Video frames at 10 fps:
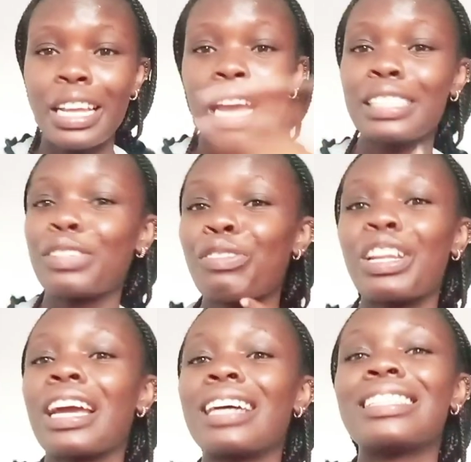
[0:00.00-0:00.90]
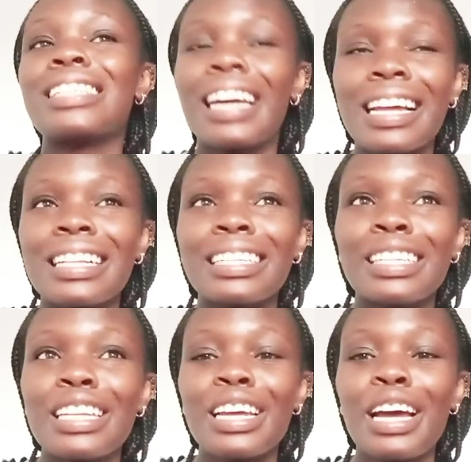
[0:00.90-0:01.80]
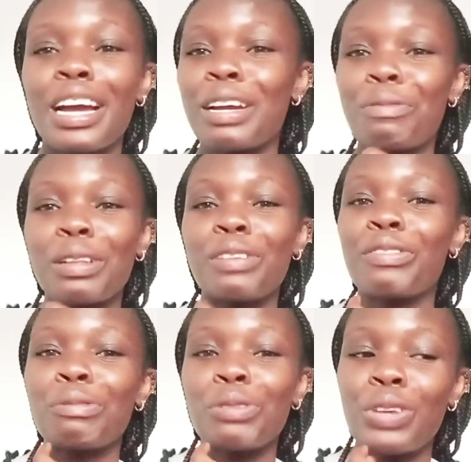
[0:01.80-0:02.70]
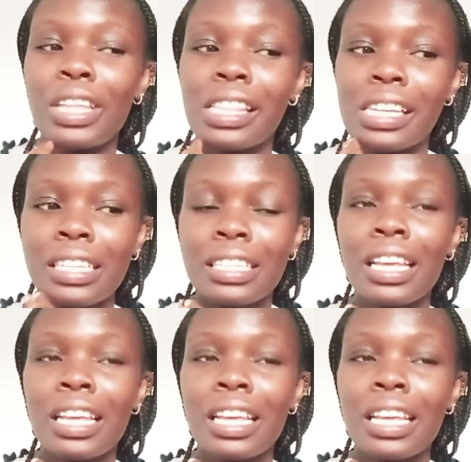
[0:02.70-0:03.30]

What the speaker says: I still feel like a child. I can't believe I'm doing this.